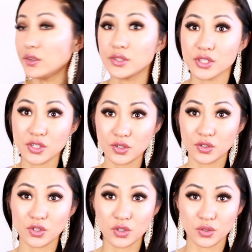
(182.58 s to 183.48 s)
do
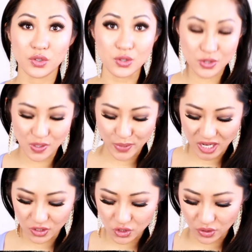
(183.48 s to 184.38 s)
you use the
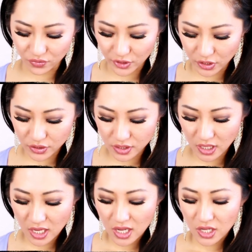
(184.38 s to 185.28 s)
banisher? First,
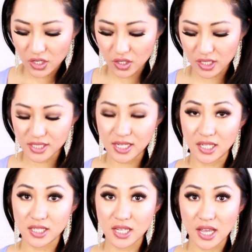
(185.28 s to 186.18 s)
you're gonna
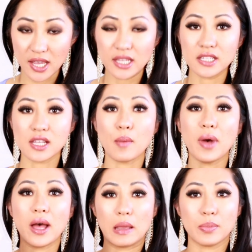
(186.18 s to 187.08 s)
sanitize
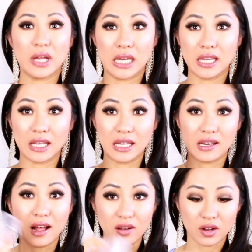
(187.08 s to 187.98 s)
by putting in
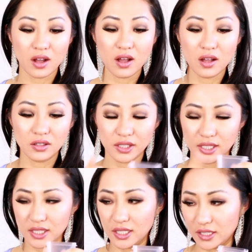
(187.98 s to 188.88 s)
alcohol
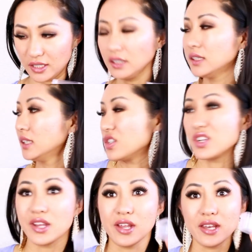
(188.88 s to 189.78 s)
in here. You
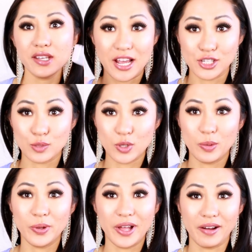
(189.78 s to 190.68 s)
can get any
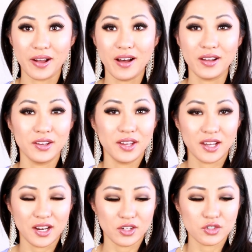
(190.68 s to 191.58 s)
isopropyl alcohol you can
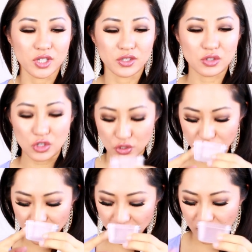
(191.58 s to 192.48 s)
get at your drugstore. Just
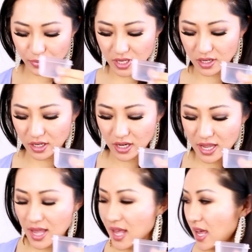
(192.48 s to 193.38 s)
fill it up here,
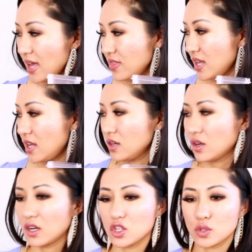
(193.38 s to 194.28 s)
and then
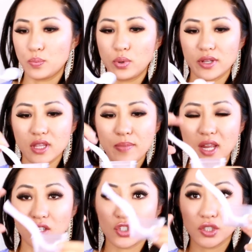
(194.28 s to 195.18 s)
you're gonna just put the
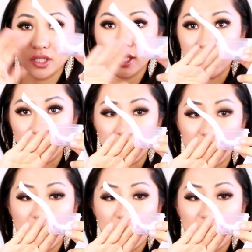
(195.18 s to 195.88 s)
banisher in here,